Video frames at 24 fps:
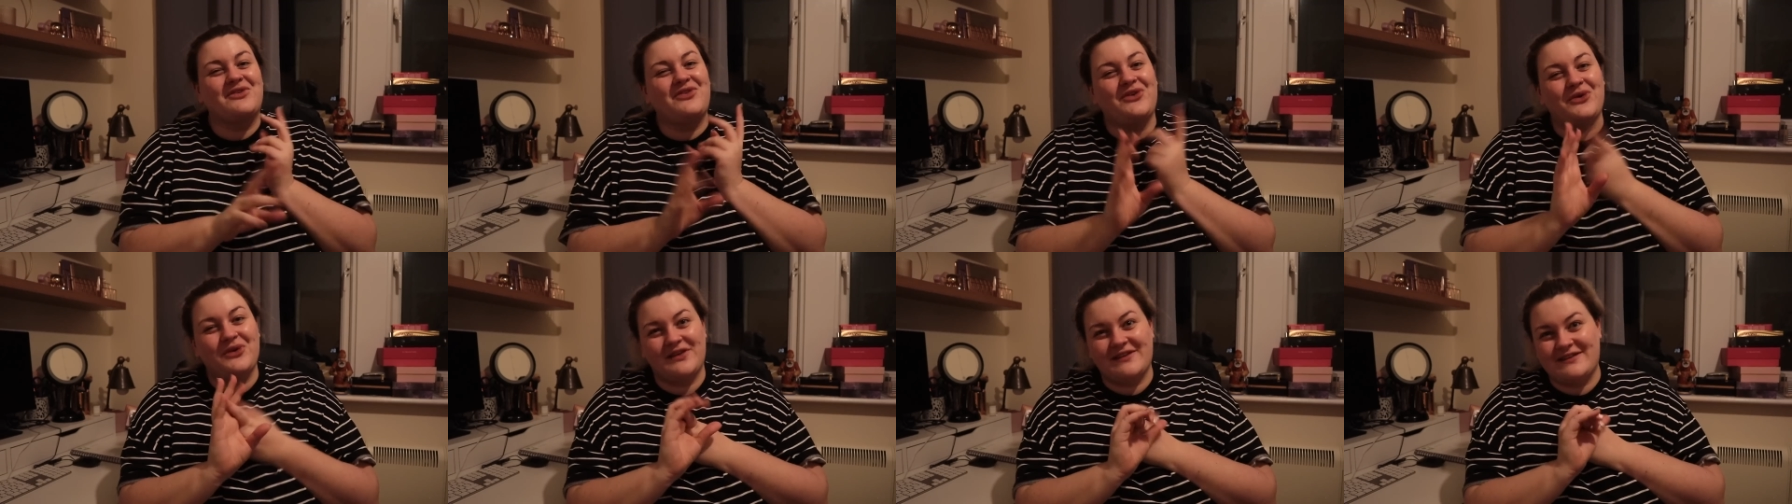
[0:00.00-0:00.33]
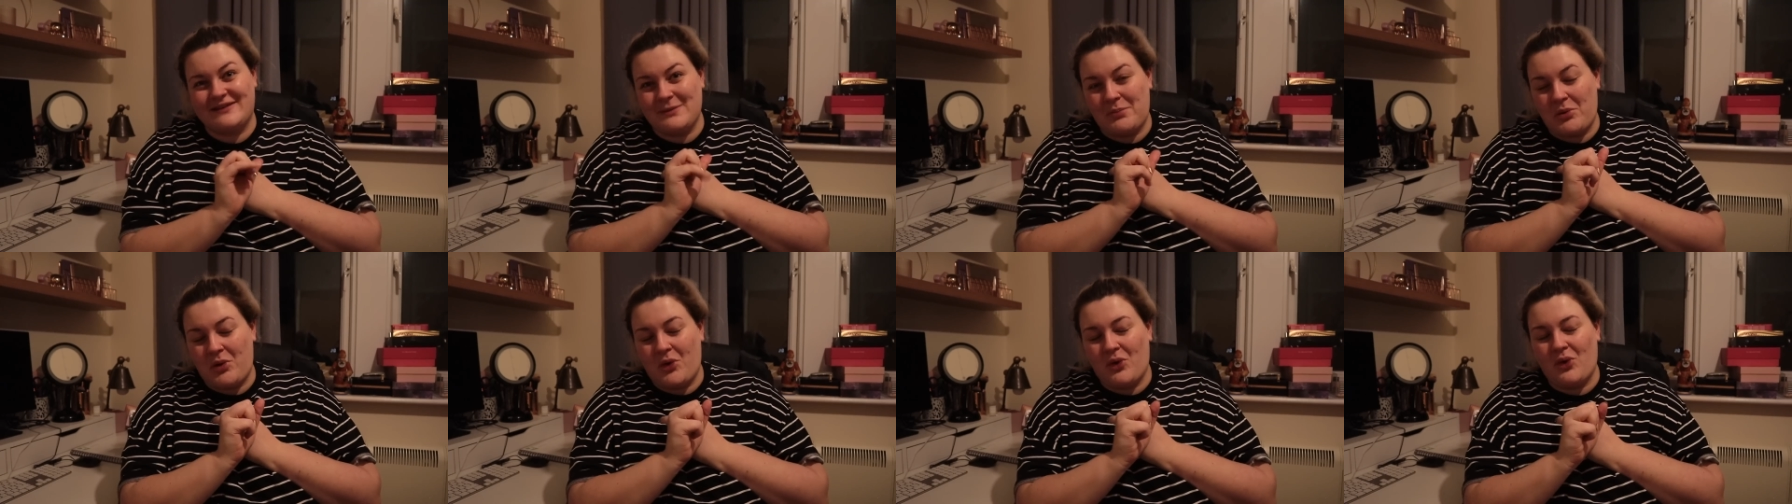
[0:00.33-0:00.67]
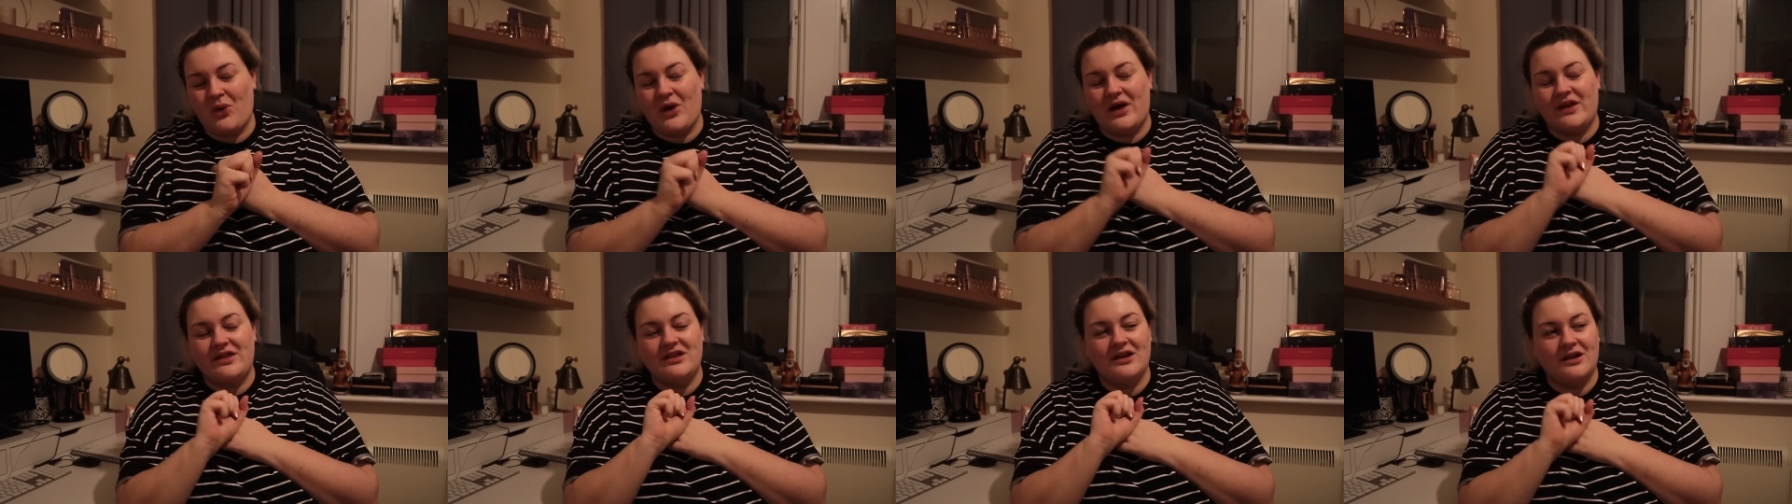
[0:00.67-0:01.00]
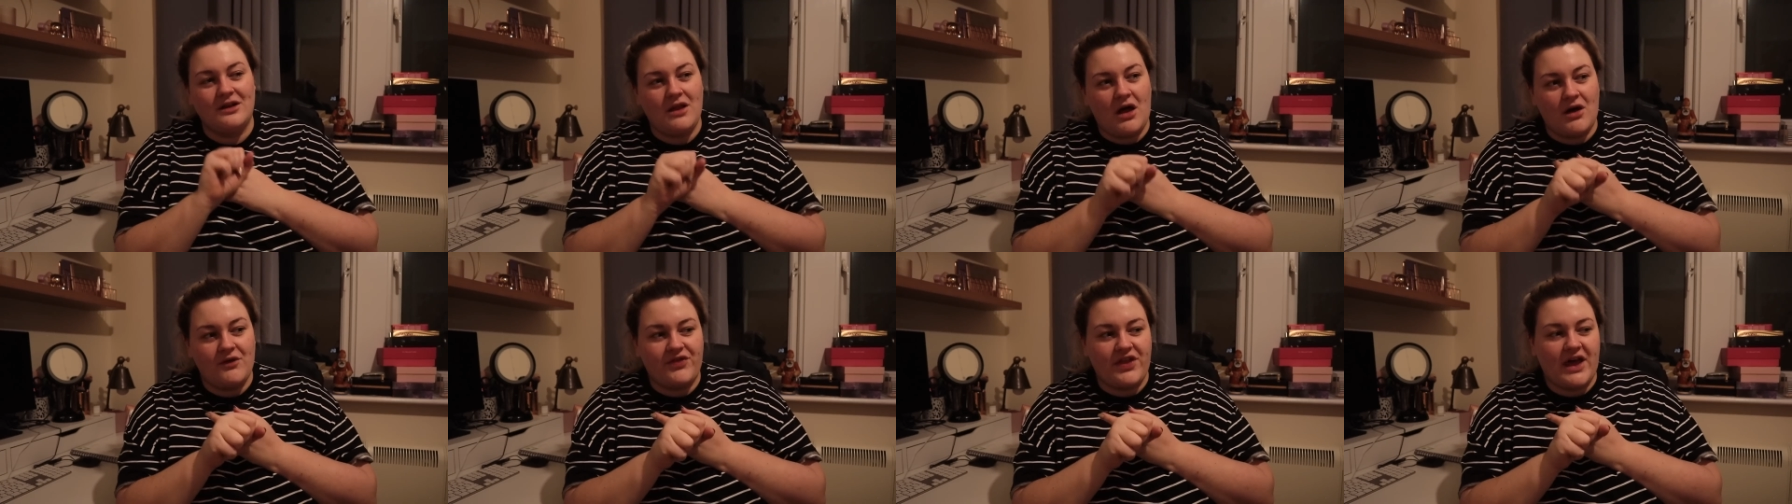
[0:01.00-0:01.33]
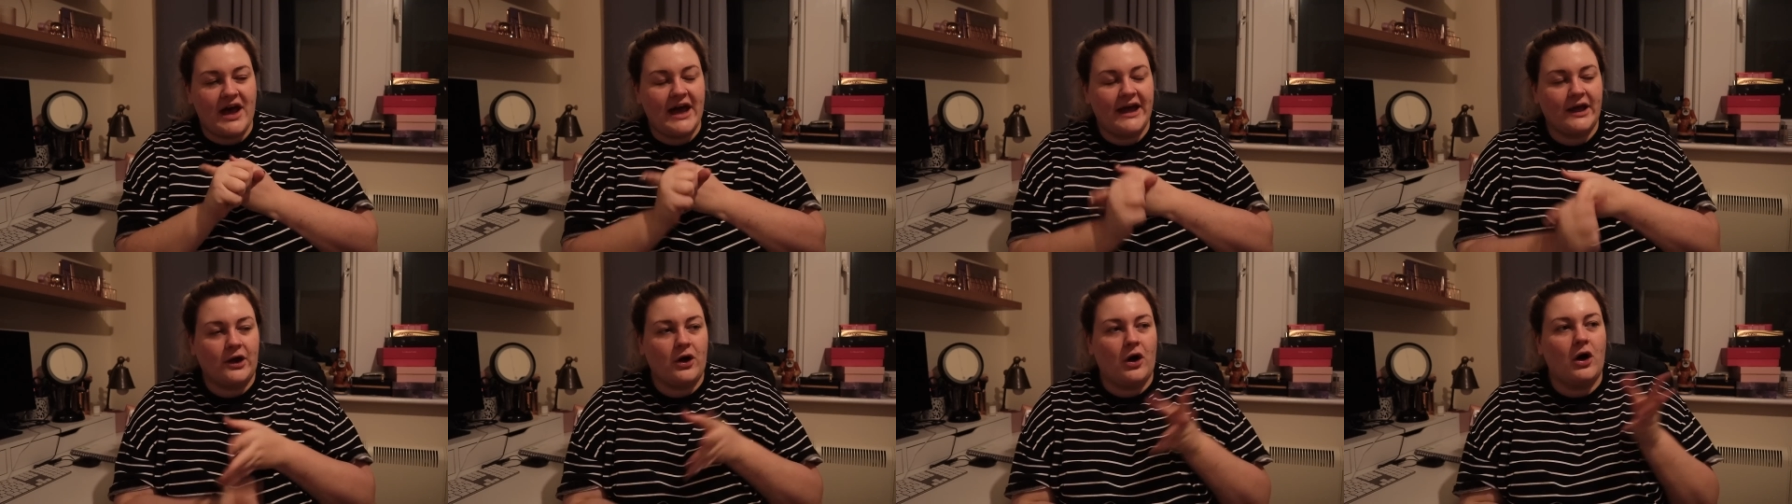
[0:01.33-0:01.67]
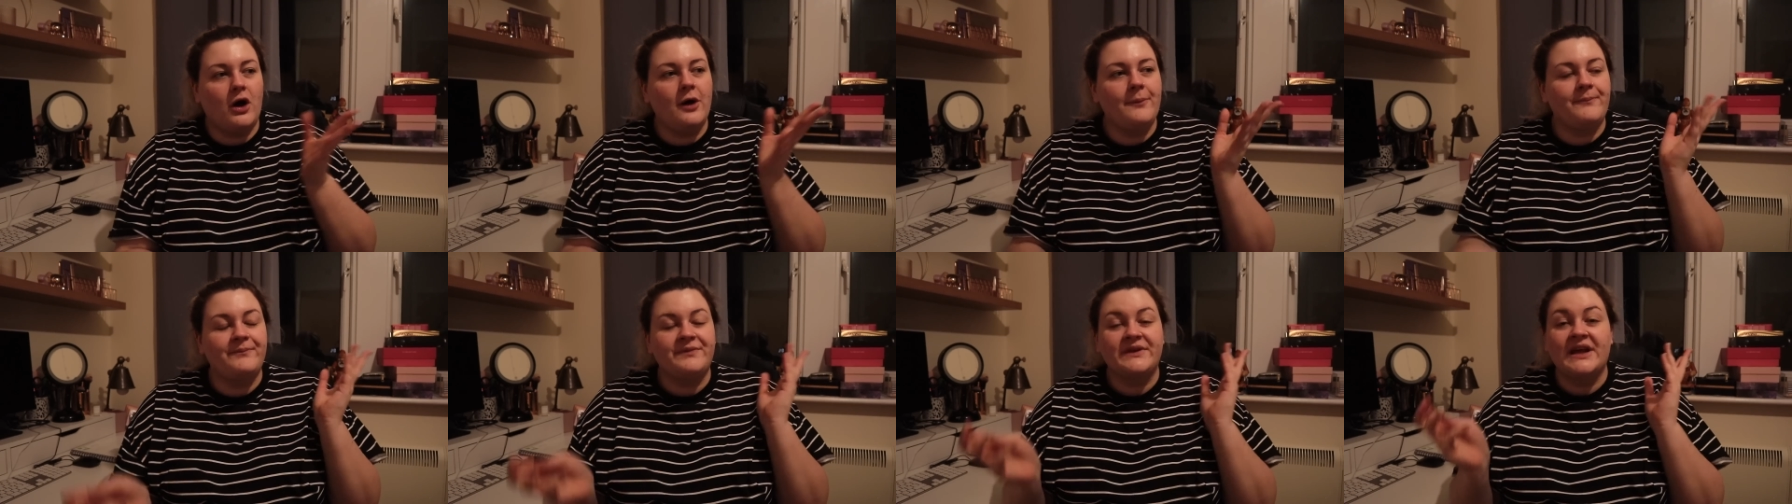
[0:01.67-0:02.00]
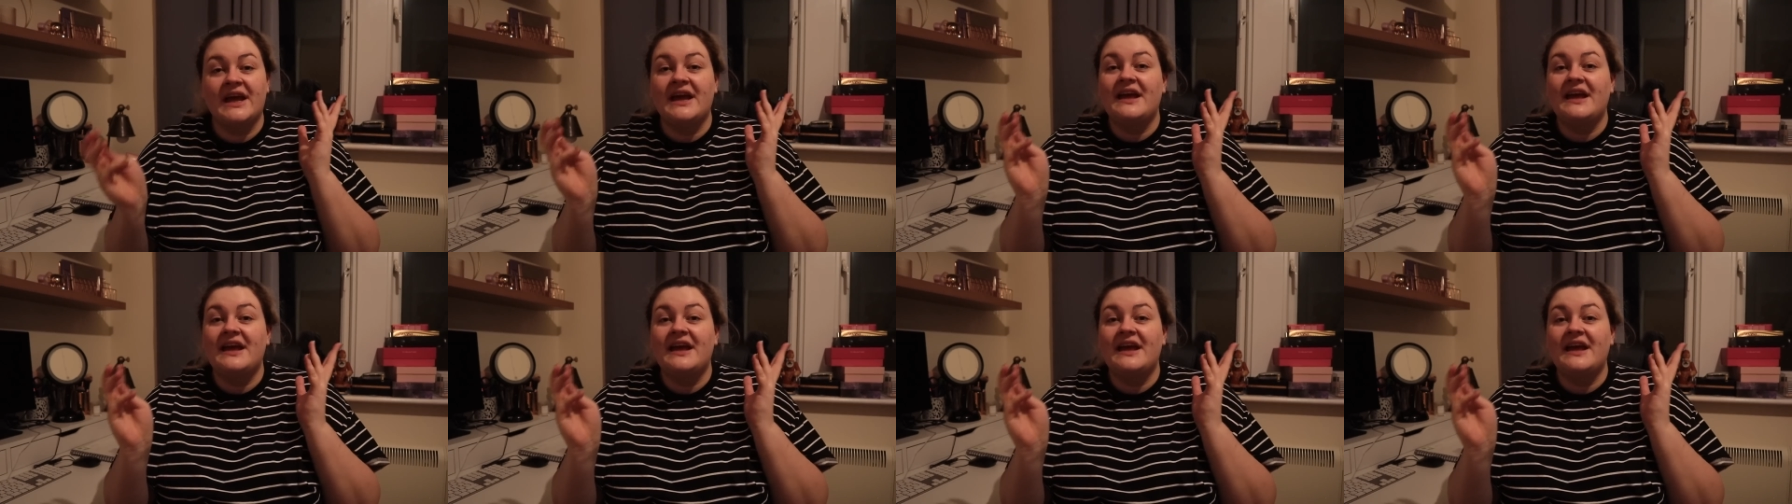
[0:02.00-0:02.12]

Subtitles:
for all the support and the love that I got.